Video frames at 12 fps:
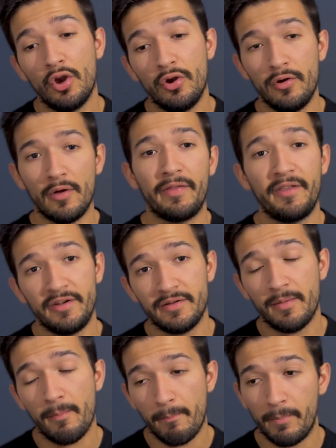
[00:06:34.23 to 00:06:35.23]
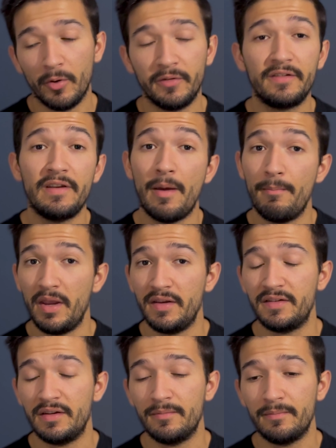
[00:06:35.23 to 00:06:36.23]
nothing but
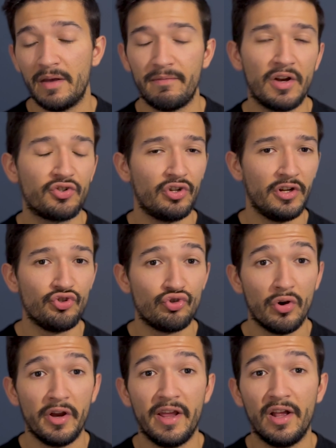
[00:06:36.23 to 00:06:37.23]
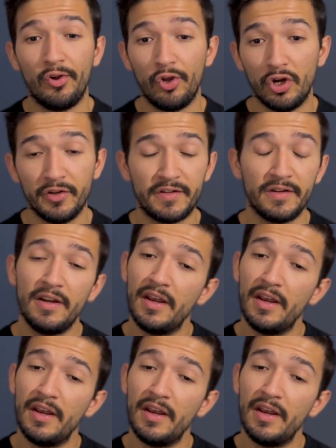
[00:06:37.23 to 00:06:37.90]
amazing. I've actually enjoyed it a lot.